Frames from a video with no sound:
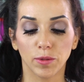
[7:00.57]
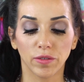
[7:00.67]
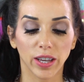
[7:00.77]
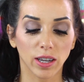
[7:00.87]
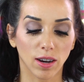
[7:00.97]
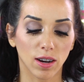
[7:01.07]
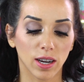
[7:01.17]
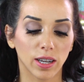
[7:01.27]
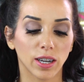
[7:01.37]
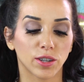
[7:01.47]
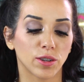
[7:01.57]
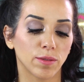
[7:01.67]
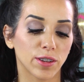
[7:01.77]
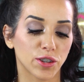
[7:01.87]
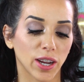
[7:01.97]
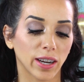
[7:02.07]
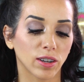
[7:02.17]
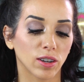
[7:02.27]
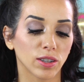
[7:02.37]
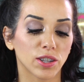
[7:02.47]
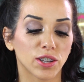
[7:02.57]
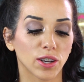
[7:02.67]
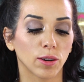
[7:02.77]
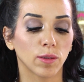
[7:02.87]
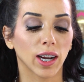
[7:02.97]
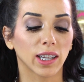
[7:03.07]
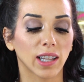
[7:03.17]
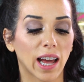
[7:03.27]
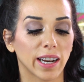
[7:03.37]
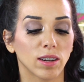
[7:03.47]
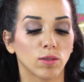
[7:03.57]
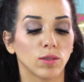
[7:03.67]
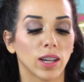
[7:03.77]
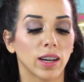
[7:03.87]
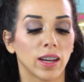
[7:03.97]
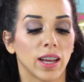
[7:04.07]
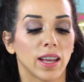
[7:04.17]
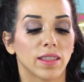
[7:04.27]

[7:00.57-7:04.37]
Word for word: Moving on to the shade called So a Gladiola.